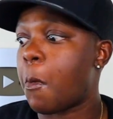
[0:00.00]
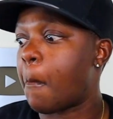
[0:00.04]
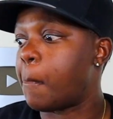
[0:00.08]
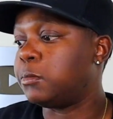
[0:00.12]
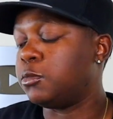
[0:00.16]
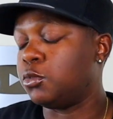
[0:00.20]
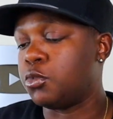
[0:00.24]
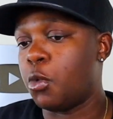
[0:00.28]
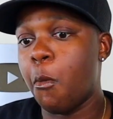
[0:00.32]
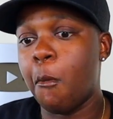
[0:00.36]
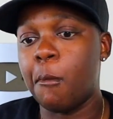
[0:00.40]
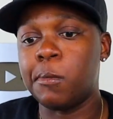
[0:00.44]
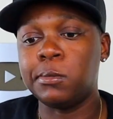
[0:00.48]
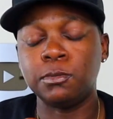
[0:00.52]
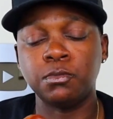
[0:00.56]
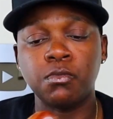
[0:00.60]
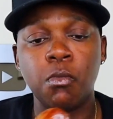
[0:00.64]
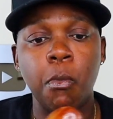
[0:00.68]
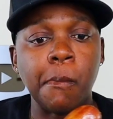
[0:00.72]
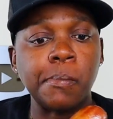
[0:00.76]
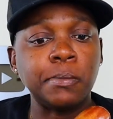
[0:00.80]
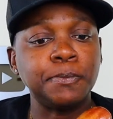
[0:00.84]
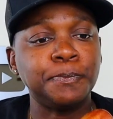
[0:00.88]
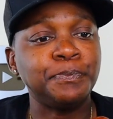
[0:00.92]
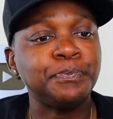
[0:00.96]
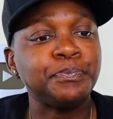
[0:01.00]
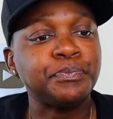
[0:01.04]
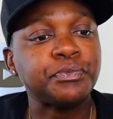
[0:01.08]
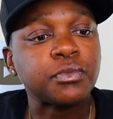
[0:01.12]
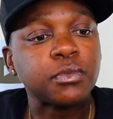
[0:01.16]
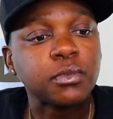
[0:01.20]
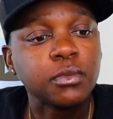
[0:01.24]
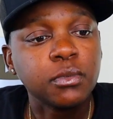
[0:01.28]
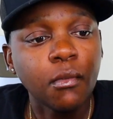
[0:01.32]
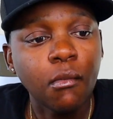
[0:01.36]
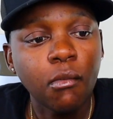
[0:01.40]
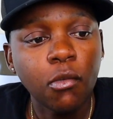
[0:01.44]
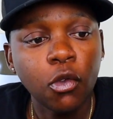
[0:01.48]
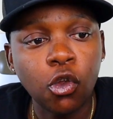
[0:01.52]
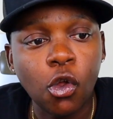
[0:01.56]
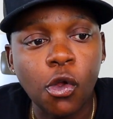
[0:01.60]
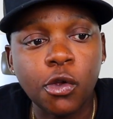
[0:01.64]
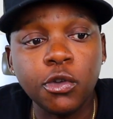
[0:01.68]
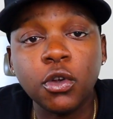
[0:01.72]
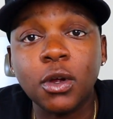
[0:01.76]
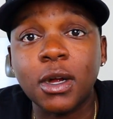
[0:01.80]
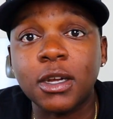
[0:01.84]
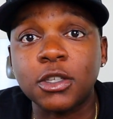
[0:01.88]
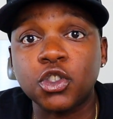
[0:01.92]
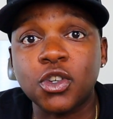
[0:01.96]
Mm-mm.
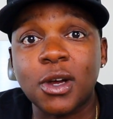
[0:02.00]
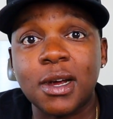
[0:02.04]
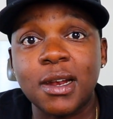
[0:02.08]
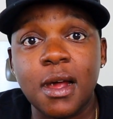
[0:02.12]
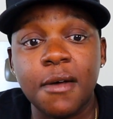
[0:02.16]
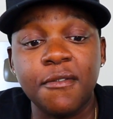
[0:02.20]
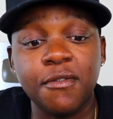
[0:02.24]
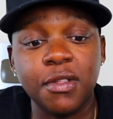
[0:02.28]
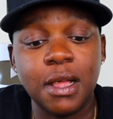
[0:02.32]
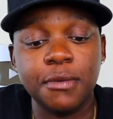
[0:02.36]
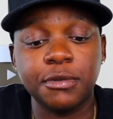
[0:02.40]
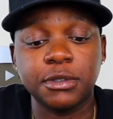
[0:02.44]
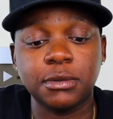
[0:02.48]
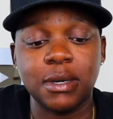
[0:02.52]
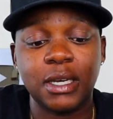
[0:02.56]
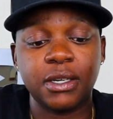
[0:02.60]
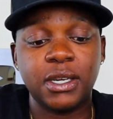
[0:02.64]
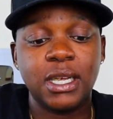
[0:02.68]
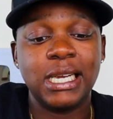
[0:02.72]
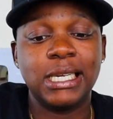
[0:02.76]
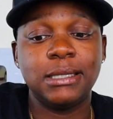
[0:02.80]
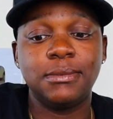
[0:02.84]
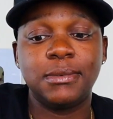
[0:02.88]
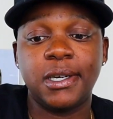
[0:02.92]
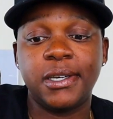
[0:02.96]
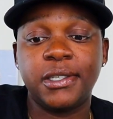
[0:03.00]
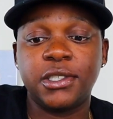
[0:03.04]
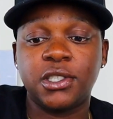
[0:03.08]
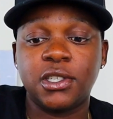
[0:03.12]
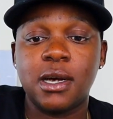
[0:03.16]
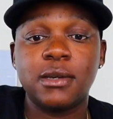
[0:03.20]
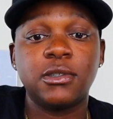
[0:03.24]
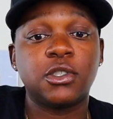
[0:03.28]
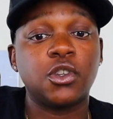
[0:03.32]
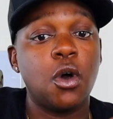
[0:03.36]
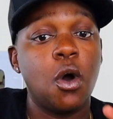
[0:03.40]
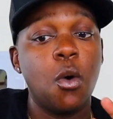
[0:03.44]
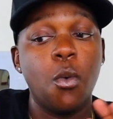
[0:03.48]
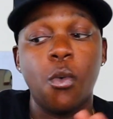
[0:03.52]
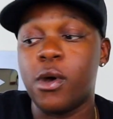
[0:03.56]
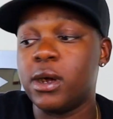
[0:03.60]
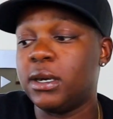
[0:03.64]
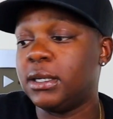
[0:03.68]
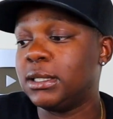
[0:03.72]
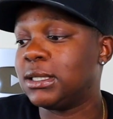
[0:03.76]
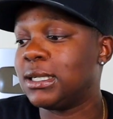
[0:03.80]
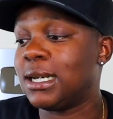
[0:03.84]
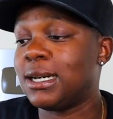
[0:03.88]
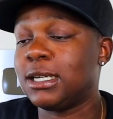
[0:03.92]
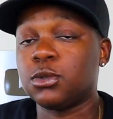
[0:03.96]
You gotta try that Flavors by Dame Dash sauce or
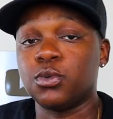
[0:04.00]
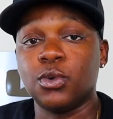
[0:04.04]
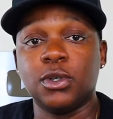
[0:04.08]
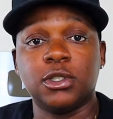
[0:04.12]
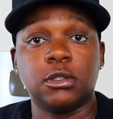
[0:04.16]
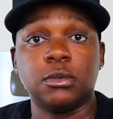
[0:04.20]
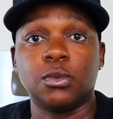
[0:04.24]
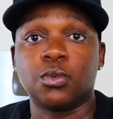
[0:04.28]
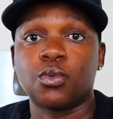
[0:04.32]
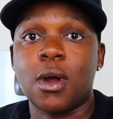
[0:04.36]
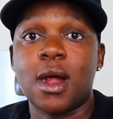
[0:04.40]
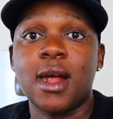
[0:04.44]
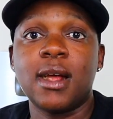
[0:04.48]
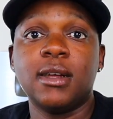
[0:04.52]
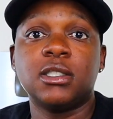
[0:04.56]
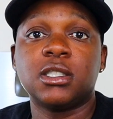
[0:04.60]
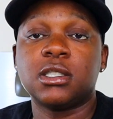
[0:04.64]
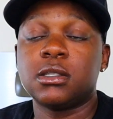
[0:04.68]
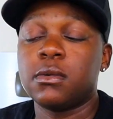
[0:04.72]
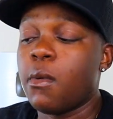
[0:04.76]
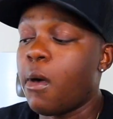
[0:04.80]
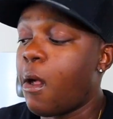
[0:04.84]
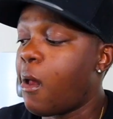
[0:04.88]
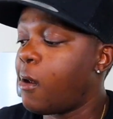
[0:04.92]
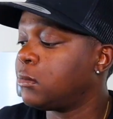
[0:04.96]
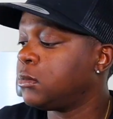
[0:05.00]
winter sauce with some rice.